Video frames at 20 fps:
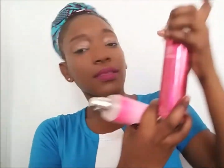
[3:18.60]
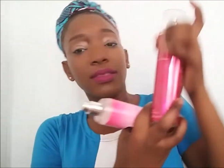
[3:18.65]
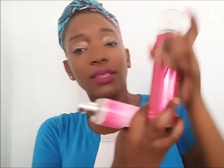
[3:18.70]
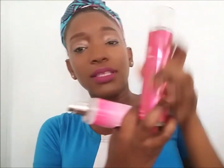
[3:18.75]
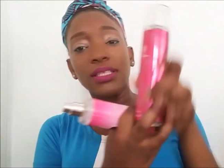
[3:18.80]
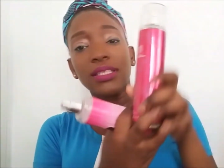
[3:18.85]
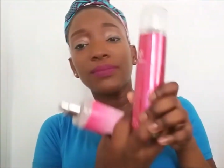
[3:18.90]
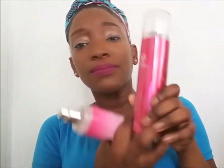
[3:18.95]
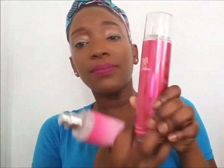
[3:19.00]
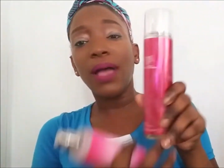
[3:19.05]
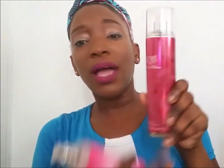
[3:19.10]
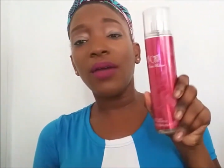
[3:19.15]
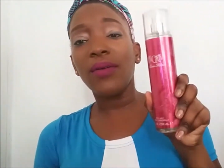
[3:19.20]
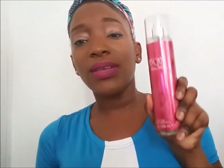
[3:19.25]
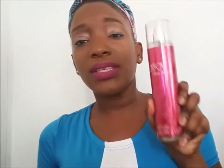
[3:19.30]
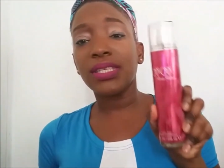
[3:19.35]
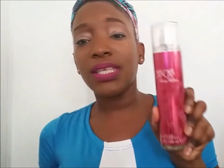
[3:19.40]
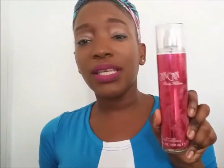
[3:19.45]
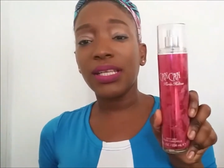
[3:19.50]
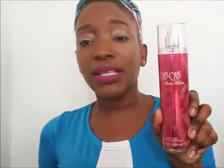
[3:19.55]
this
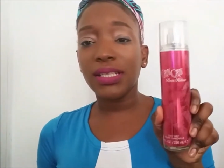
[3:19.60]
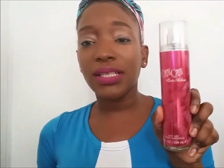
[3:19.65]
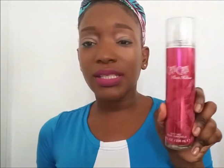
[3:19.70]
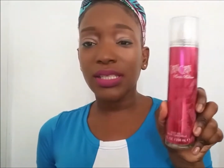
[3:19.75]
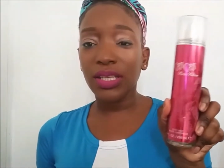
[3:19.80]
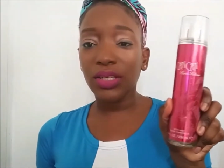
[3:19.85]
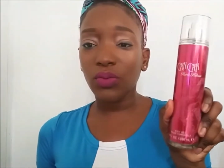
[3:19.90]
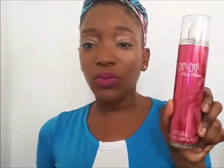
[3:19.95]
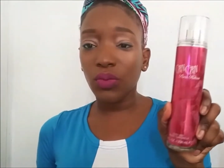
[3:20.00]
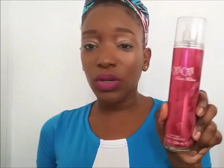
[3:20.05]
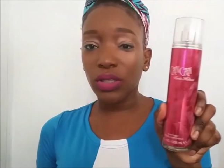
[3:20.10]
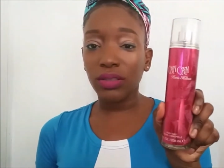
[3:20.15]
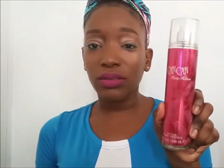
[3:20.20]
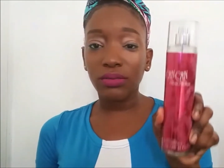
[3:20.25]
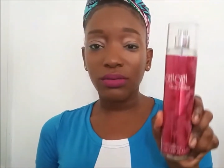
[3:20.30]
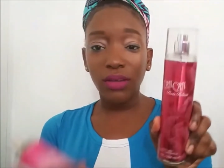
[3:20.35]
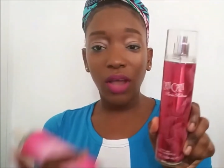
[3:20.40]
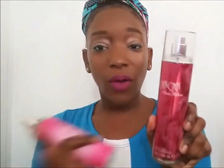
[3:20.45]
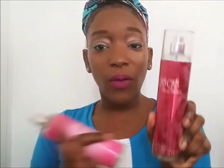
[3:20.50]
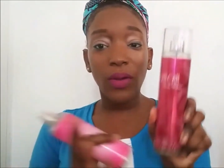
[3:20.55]
Paris Hilton
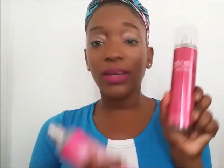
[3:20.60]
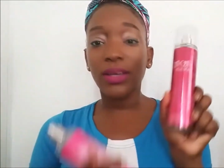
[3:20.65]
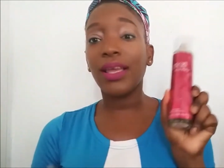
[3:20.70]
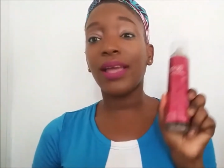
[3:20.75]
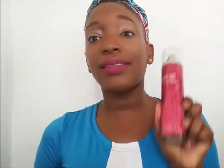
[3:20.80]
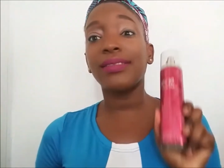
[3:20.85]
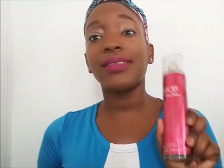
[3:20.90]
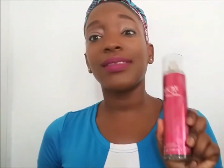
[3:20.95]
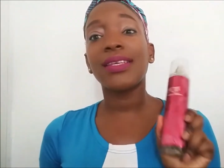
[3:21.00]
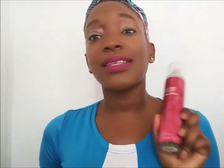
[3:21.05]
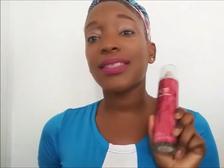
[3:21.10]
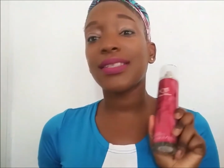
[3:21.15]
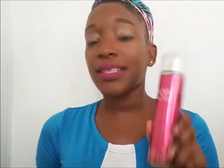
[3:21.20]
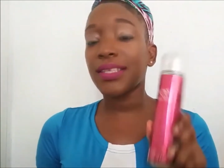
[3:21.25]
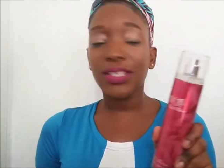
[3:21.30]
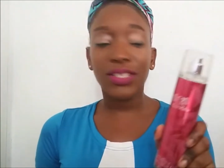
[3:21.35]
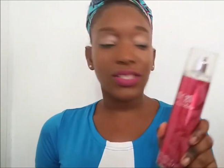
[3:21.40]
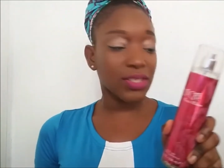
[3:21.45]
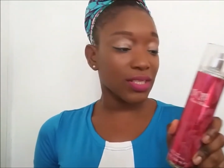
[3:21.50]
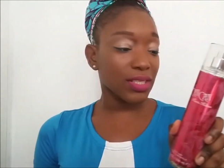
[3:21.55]
one currently, and this
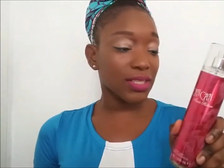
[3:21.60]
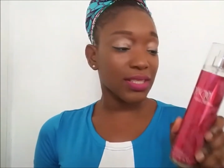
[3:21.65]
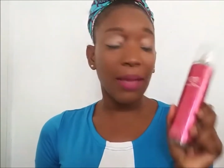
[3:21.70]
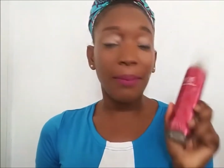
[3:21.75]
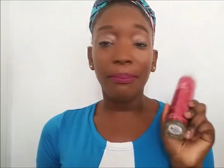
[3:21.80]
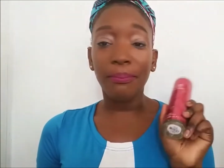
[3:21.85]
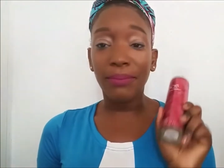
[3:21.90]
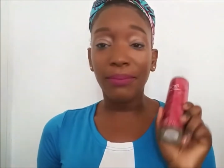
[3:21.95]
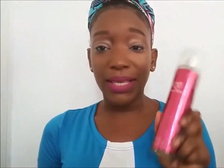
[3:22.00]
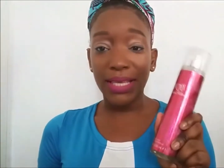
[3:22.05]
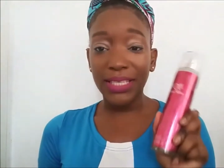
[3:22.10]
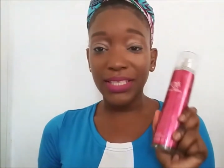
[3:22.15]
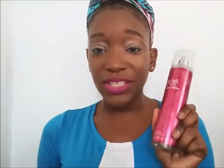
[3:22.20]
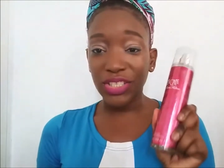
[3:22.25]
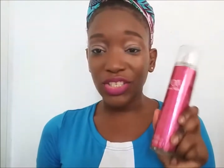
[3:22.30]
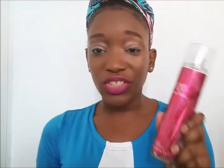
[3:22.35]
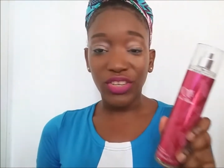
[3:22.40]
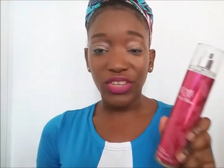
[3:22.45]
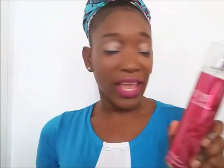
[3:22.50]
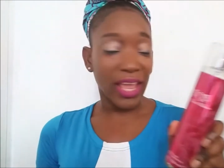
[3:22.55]
is just
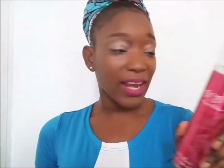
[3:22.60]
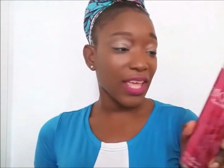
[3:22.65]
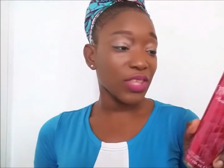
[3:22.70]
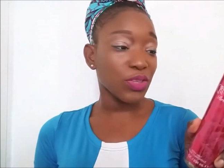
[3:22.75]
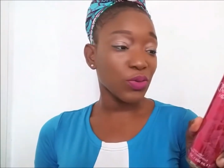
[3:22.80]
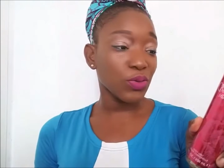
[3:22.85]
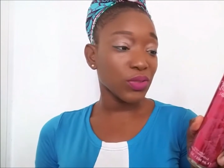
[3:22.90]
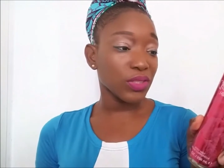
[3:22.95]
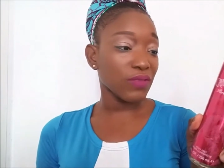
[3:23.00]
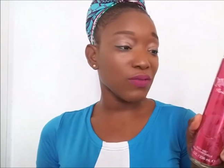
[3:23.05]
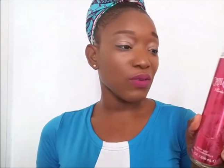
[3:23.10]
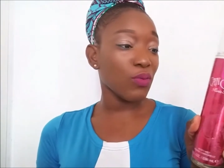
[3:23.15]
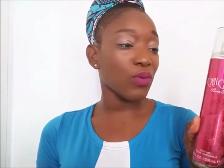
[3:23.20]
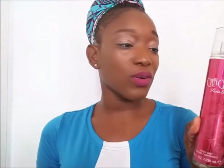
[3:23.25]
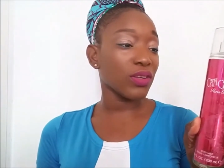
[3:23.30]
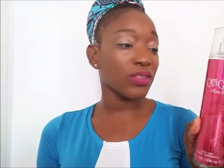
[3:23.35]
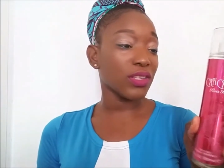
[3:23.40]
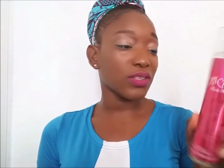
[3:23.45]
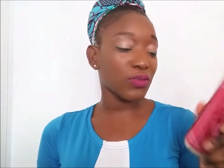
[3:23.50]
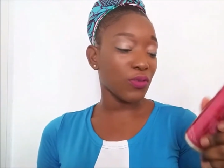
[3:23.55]
amazing, child. I don't even
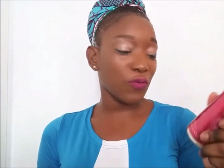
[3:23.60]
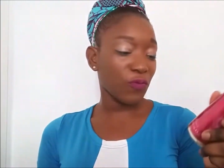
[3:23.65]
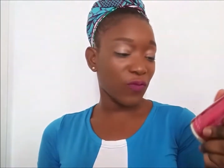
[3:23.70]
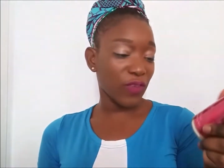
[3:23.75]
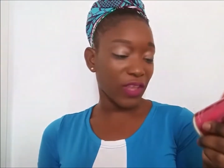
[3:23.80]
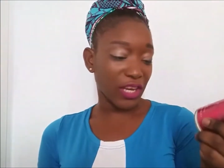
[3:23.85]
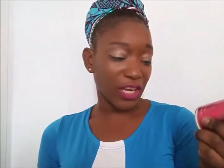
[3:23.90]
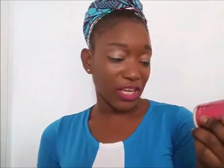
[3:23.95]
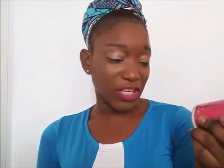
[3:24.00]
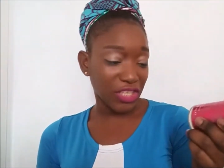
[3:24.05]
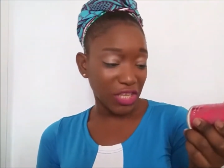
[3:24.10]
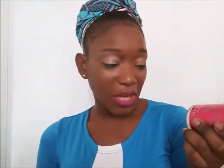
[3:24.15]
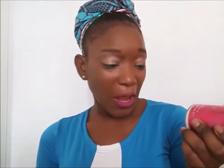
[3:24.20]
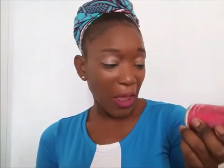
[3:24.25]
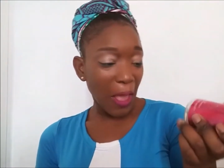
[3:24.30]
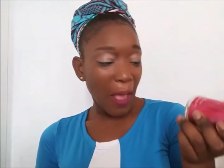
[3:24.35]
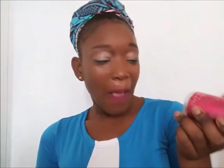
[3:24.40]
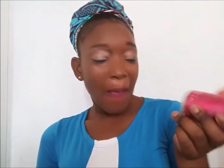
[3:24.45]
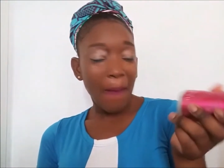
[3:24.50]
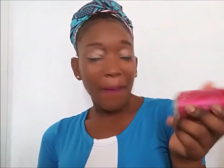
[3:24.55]
want it to finish
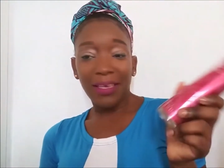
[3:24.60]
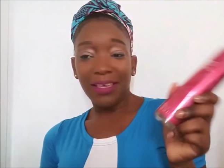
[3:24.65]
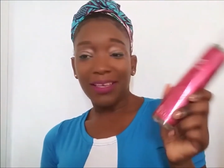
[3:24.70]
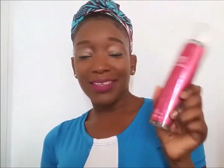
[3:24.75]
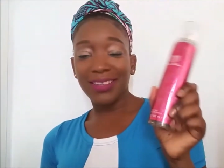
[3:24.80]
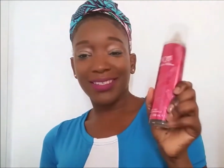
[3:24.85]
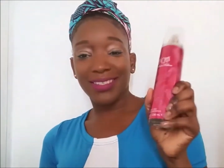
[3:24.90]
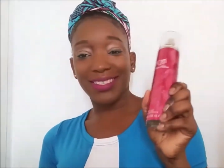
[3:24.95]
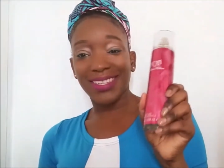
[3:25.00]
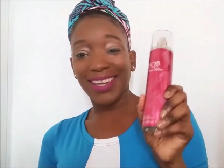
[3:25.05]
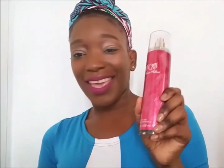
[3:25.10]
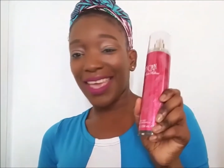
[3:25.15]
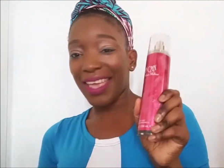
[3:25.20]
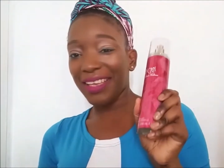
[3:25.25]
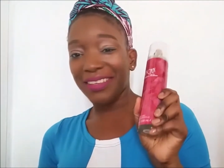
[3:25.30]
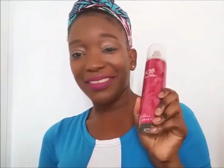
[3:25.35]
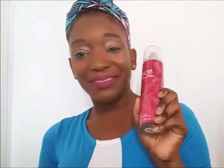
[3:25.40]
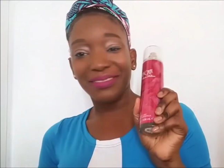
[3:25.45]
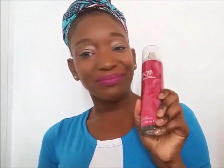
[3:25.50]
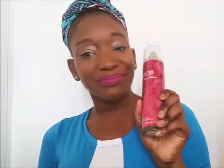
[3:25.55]
because
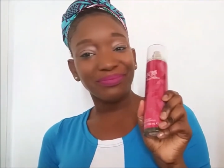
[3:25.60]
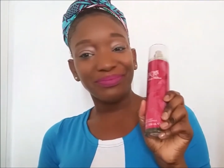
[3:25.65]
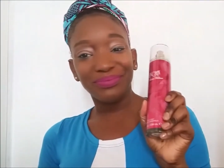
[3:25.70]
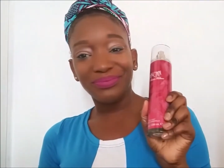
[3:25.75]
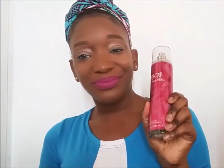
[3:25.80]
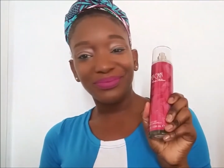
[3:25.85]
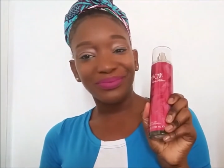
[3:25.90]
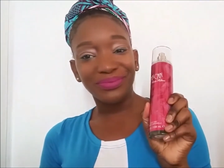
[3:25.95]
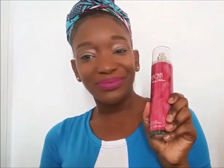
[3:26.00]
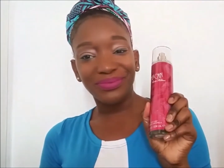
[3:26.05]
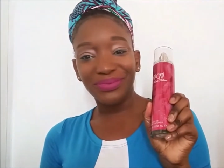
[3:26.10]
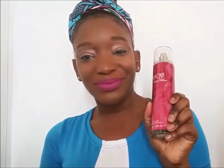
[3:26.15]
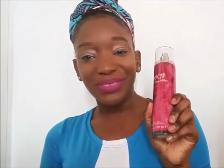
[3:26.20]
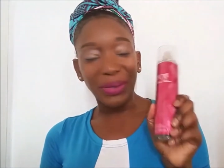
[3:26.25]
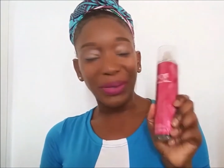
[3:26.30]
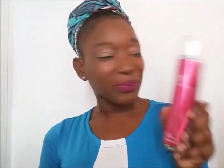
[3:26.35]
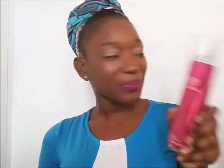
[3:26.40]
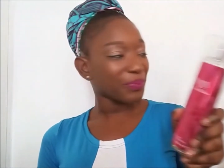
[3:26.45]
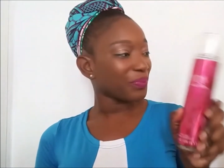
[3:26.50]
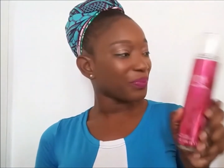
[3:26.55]
like,
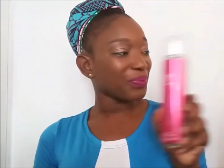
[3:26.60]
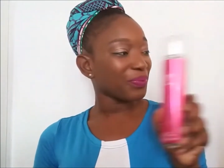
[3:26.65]
no.